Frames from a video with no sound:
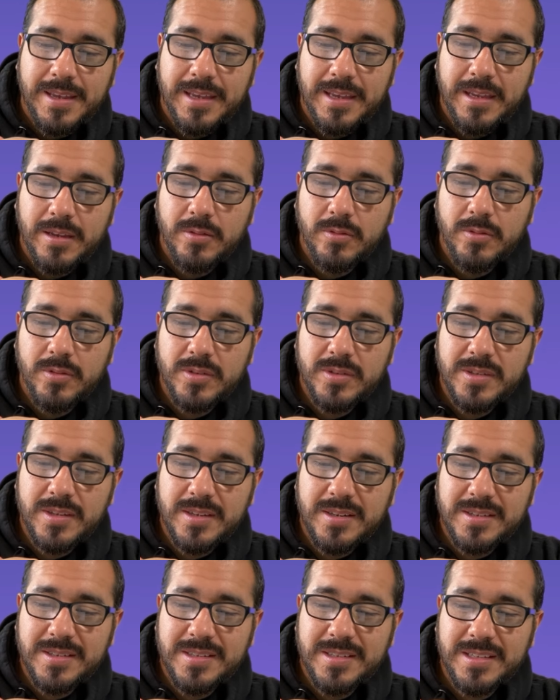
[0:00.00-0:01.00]
equals
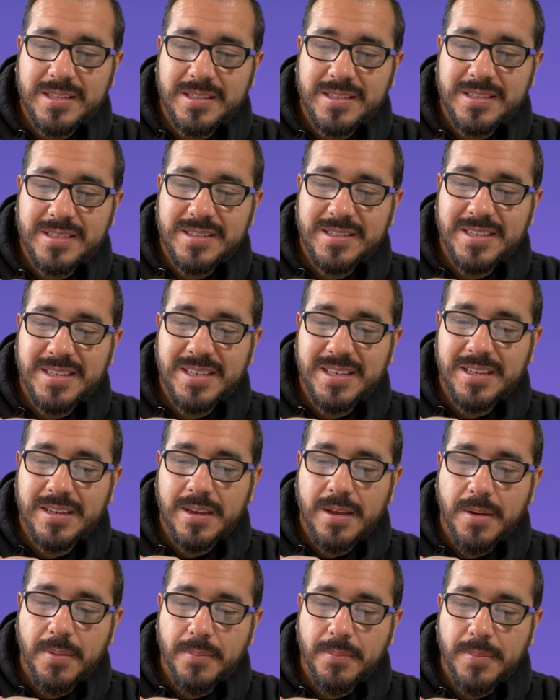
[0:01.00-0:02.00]

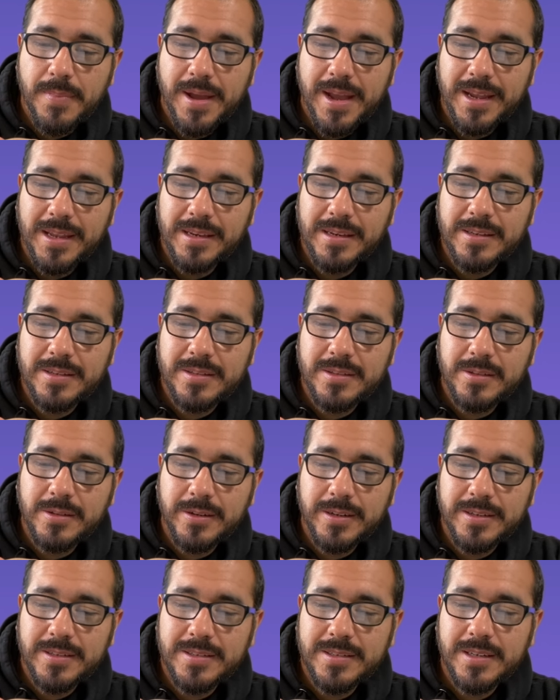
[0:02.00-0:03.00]
6D minus
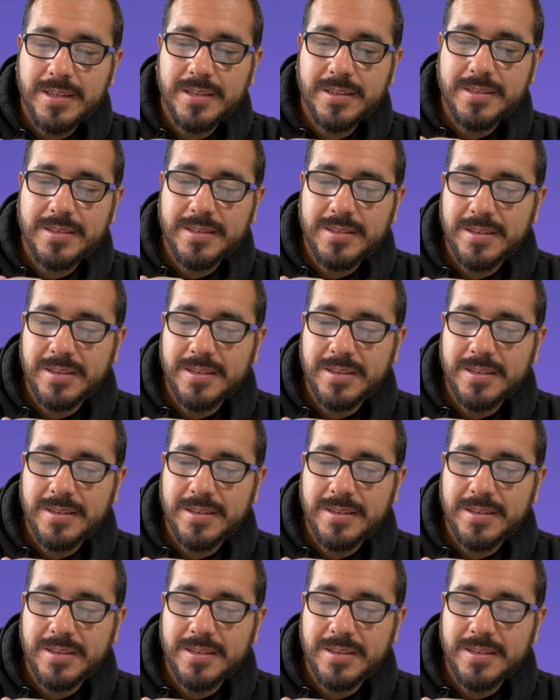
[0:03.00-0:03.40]
36.